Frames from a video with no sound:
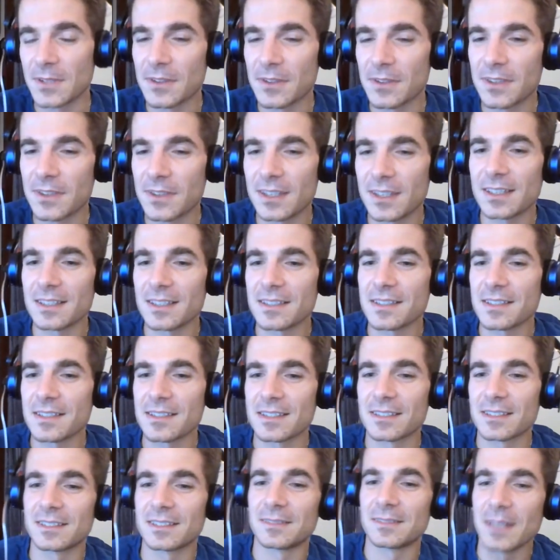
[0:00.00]
the thing
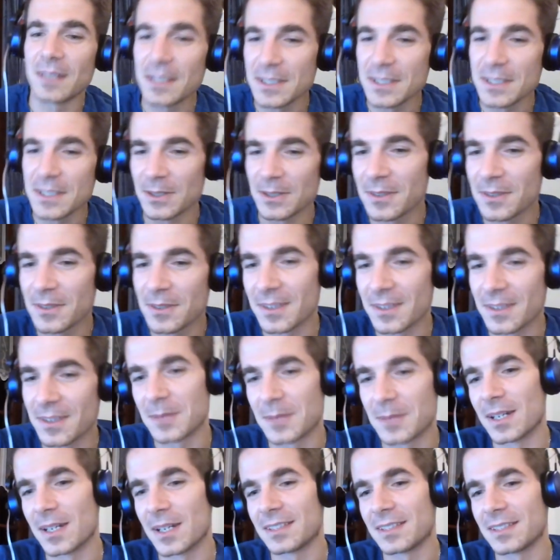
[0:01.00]
is, it's not
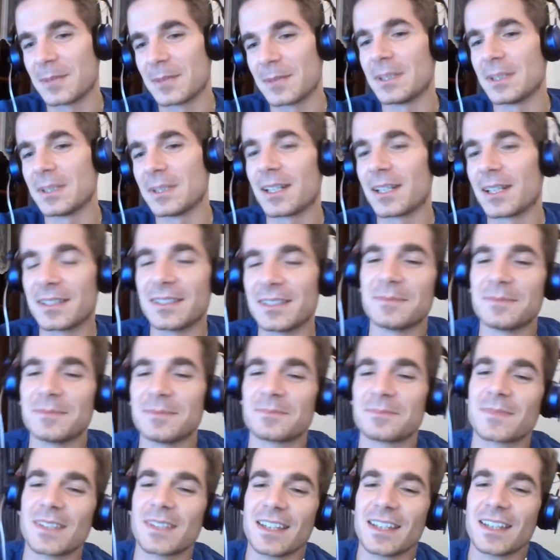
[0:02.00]
that bad. I mean,
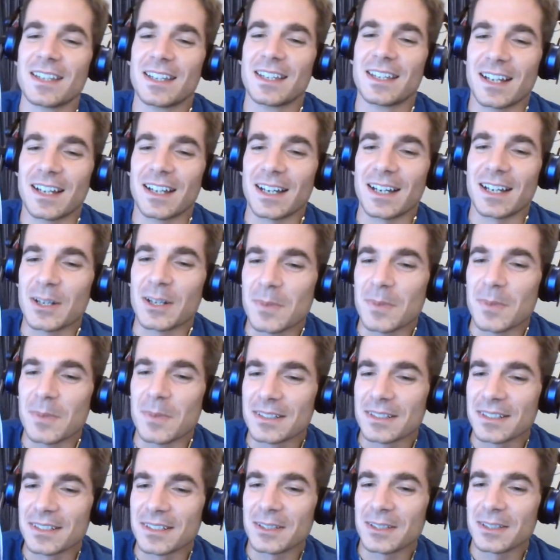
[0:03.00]
I
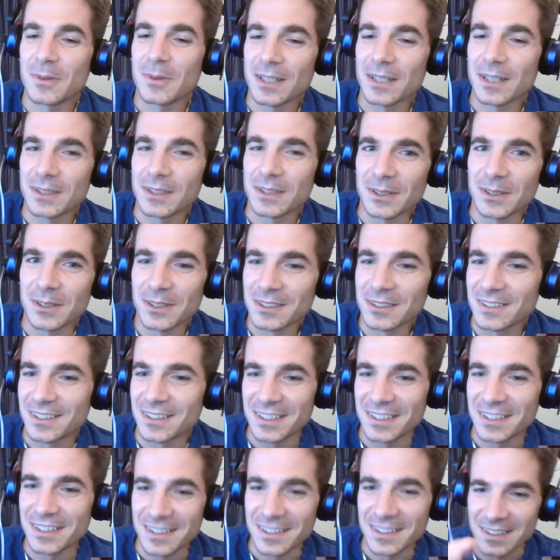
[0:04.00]
commented quite a lot
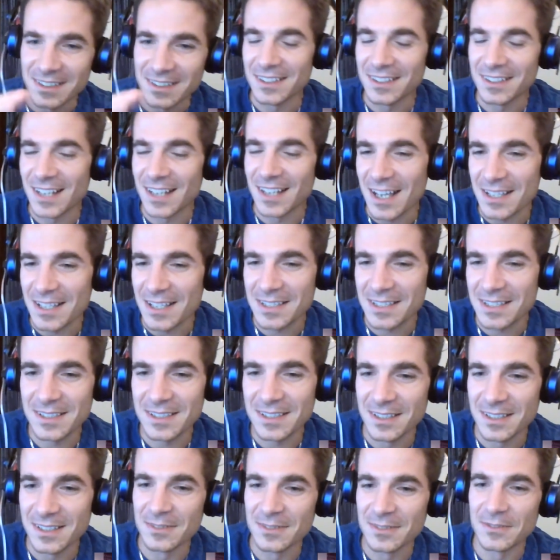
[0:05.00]
in the
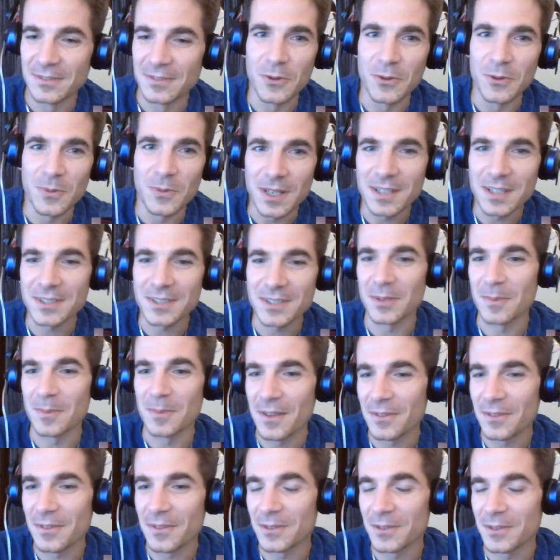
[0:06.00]
last few weeks or
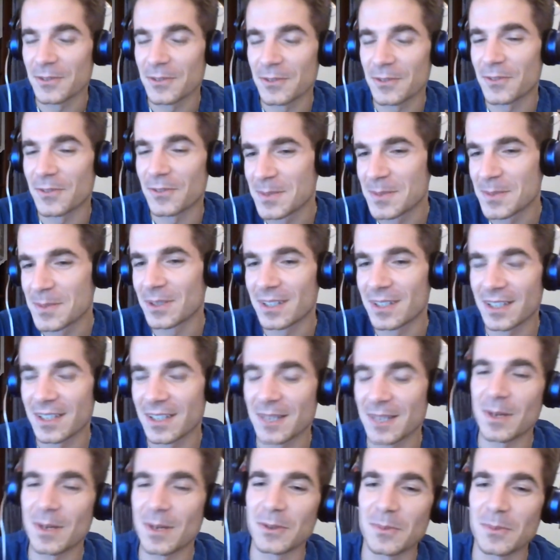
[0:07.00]
months on Facebook
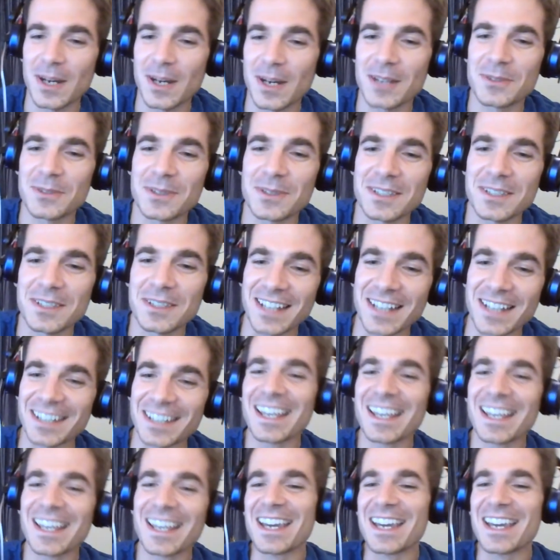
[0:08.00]
about the Prague scene,
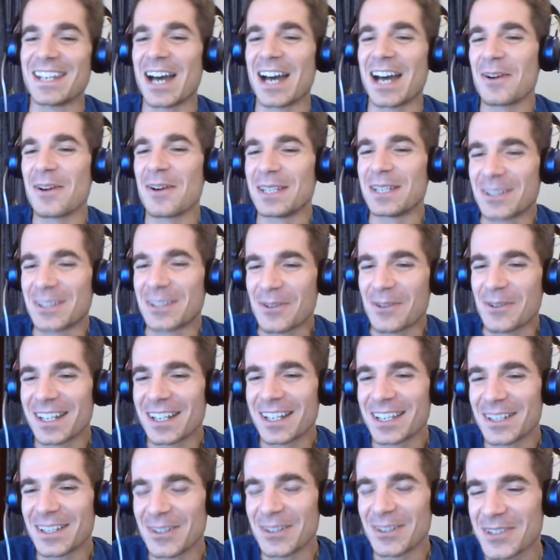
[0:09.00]
and now it
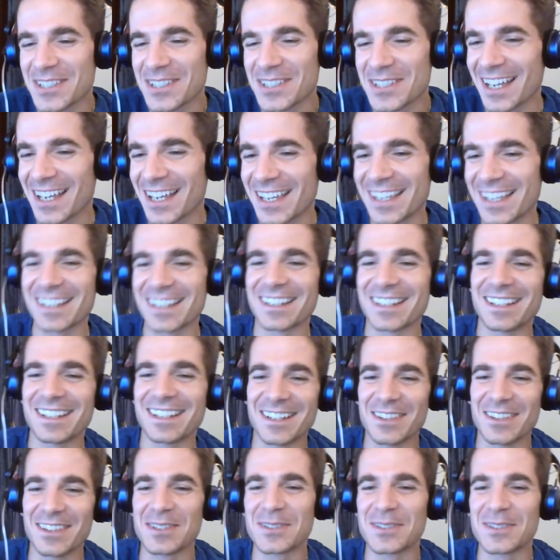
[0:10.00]
really looks like
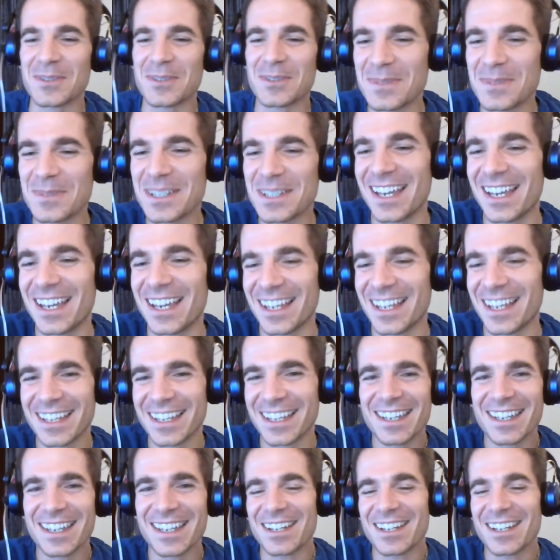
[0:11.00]
the zombie
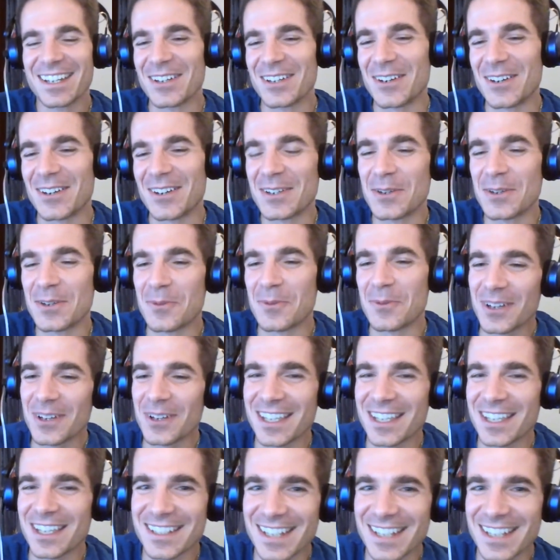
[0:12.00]
or the
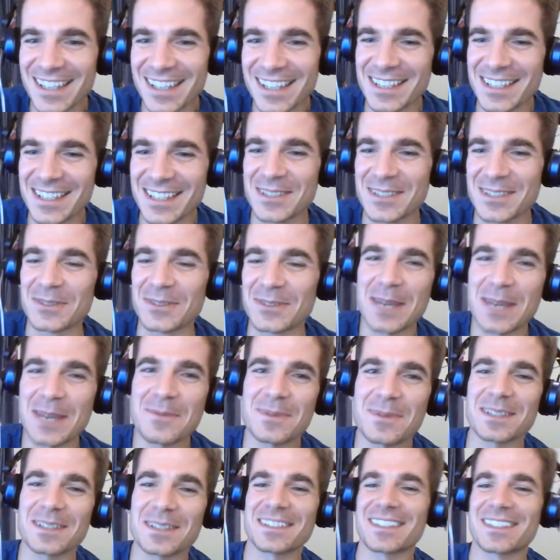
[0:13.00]
Walking Dead, as you
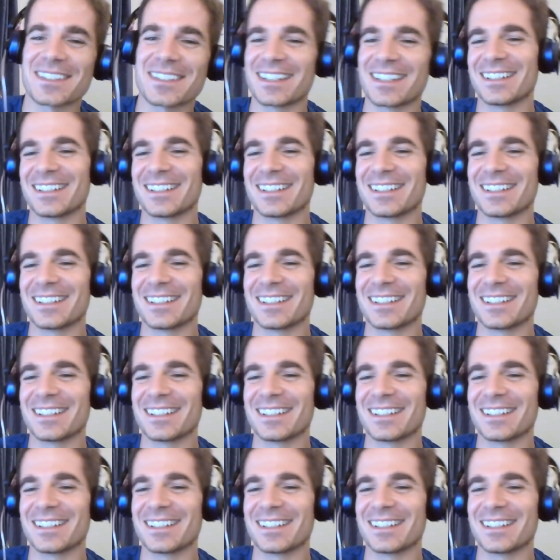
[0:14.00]
named this